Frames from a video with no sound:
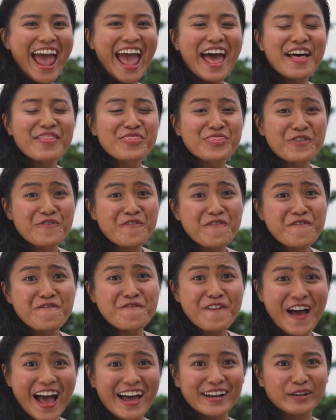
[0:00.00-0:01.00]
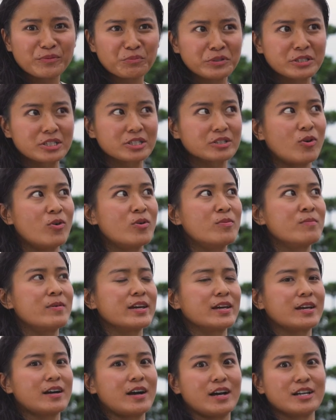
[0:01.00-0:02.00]
and the fat, which, oh
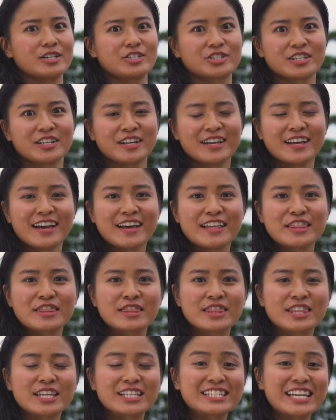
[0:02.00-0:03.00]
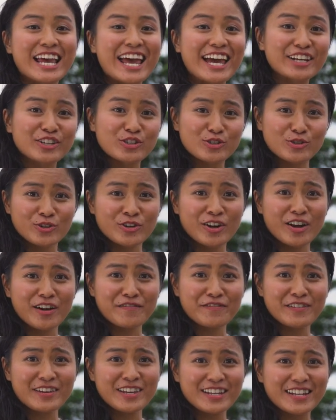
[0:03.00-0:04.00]
my gosh, the texture
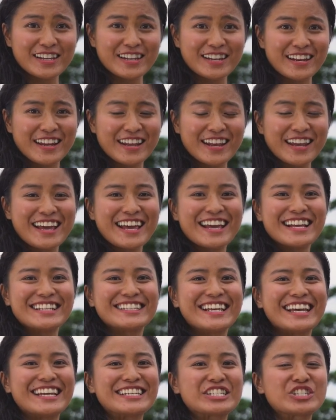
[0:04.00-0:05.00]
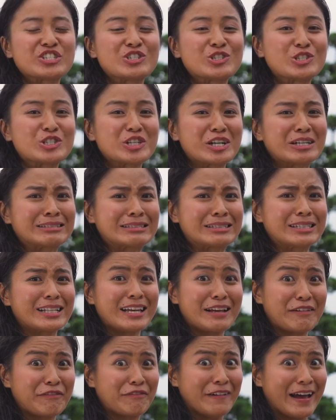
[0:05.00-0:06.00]
of it tastes just
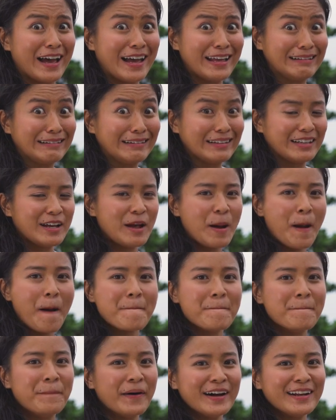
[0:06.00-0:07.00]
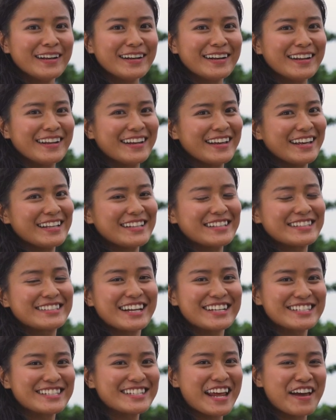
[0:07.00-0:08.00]
like fat, but it
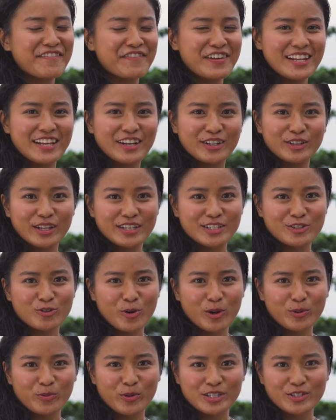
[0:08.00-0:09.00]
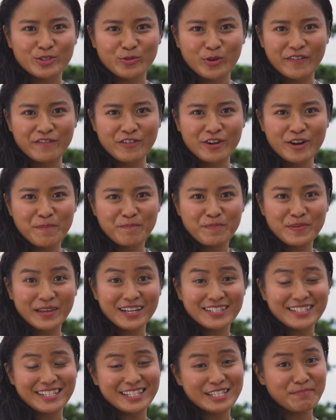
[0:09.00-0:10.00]
doesn't have any cholesterol whatsoever
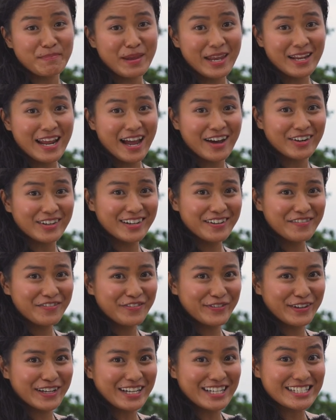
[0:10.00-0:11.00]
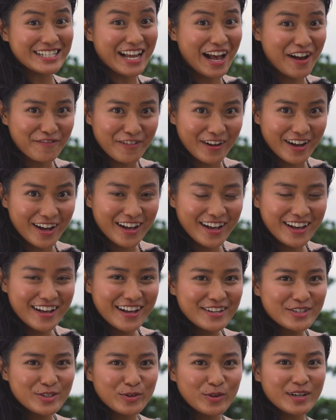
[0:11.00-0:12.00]
because it's made out of cassava.
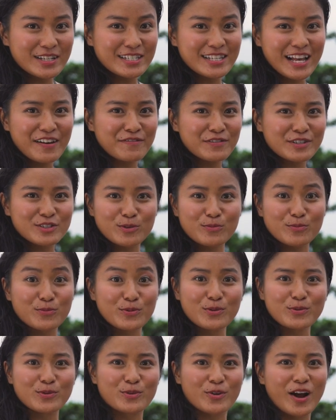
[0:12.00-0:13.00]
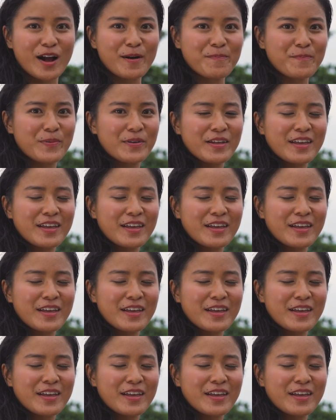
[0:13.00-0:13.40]
So cassava is a root crop,